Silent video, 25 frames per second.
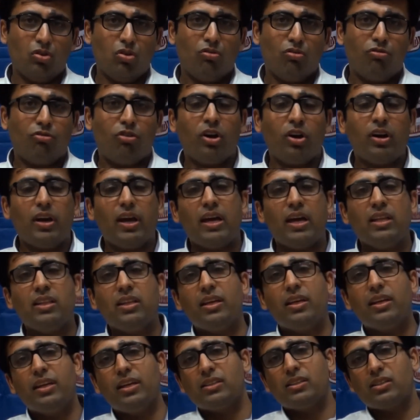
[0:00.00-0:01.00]
For
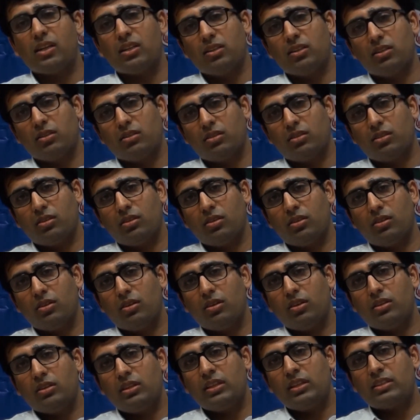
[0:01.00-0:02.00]
any reason
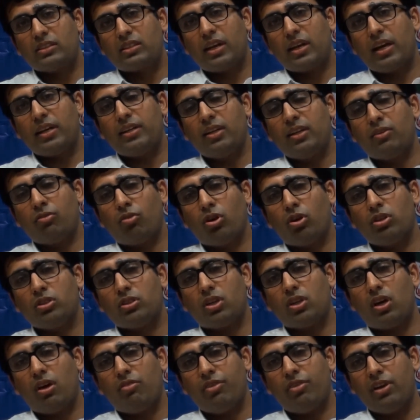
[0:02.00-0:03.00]
this credit
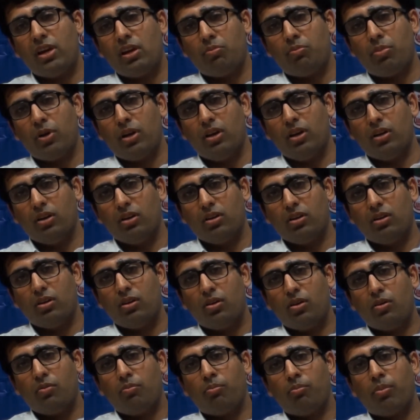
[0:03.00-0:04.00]
was available
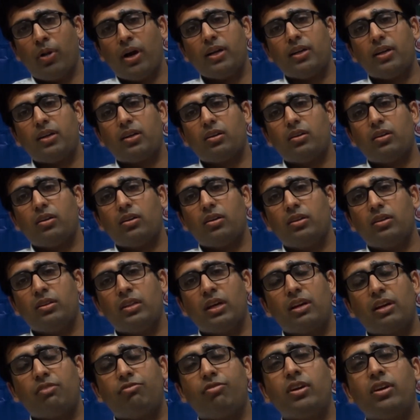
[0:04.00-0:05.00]
but
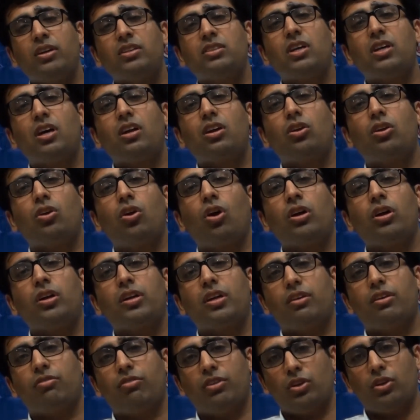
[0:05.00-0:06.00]
the refunds are
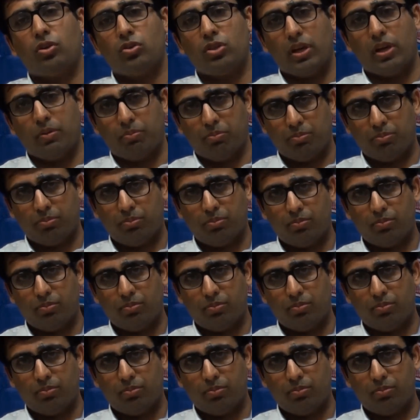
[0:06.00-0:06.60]
not given to them.